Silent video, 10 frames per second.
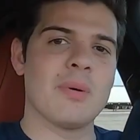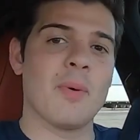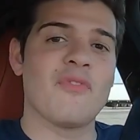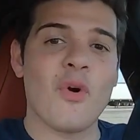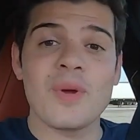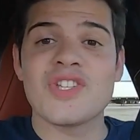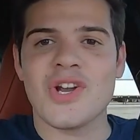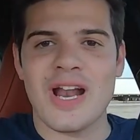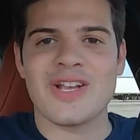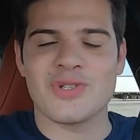but before we
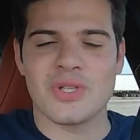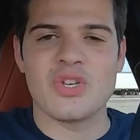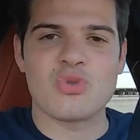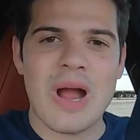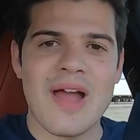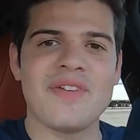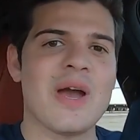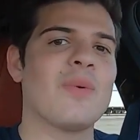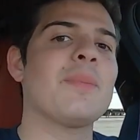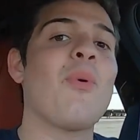start actually
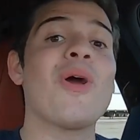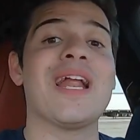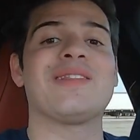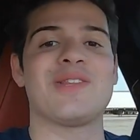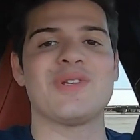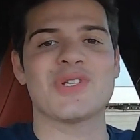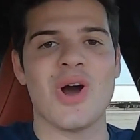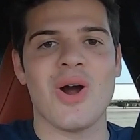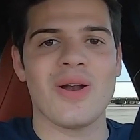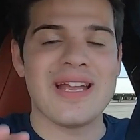driving, I want to point out that this
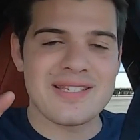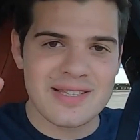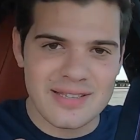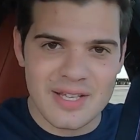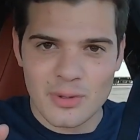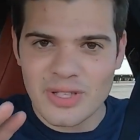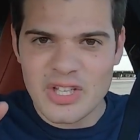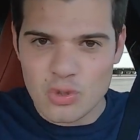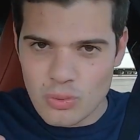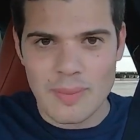car is
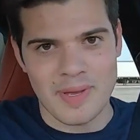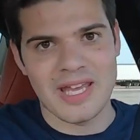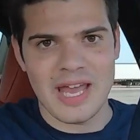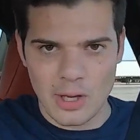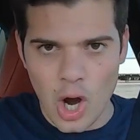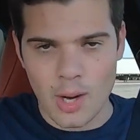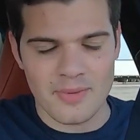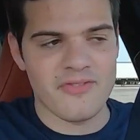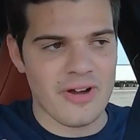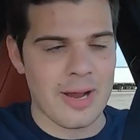literally dripping in
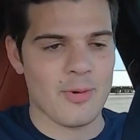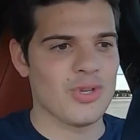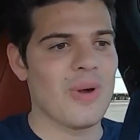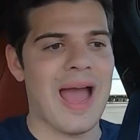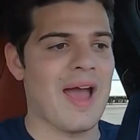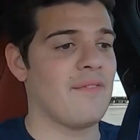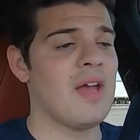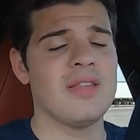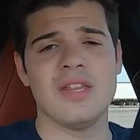carbon fiber. You have